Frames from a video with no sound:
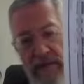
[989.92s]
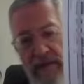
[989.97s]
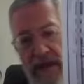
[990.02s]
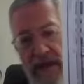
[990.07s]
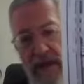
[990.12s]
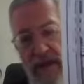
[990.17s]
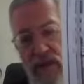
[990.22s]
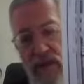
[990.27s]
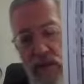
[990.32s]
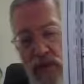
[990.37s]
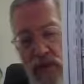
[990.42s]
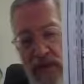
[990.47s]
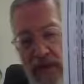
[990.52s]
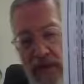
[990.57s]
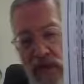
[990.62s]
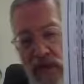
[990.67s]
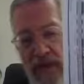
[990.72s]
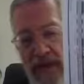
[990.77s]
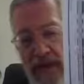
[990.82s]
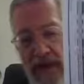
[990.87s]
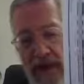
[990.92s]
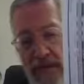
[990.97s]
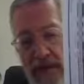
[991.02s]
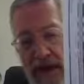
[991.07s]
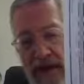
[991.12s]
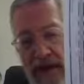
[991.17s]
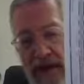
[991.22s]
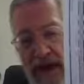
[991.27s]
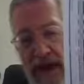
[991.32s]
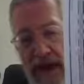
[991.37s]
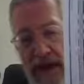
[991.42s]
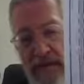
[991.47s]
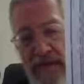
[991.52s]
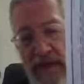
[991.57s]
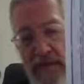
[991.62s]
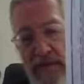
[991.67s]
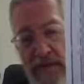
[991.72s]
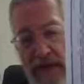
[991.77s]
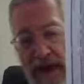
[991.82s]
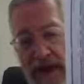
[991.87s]
then we're talking about Har
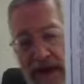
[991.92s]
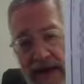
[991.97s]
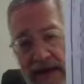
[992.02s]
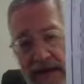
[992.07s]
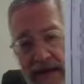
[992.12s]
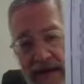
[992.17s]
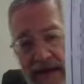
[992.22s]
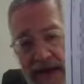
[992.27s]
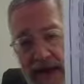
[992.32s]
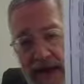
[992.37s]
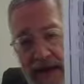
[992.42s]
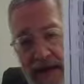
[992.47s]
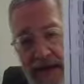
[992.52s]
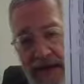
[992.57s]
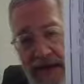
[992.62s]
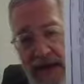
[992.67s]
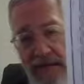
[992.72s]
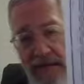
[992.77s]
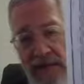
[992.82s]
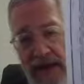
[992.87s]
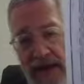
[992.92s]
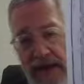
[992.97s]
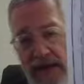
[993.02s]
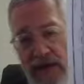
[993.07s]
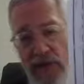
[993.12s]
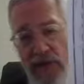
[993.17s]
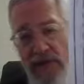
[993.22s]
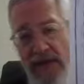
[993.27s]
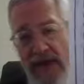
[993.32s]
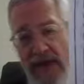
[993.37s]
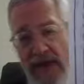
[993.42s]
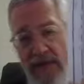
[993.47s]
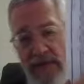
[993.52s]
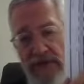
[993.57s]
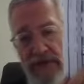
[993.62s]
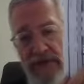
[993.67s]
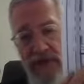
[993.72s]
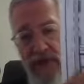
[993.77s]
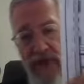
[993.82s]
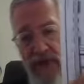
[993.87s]
Habayas, and a dead body would be
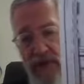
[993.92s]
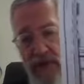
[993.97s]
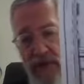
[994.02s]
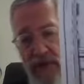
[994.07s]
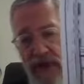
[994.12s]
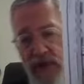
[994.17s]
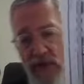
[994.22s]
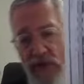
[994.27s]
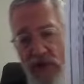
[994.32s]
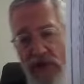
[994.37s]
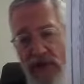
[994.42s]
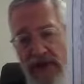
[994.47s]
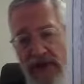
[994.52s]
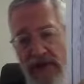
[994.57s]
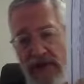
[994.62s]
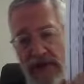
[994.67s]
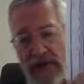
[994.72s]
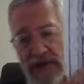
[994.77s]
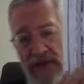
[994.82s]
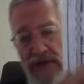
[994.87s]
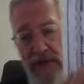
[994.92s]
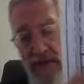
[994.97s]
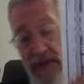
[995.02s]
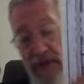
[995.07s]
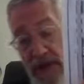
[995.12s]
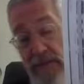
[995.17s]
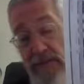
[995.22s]
able to go and walk in this,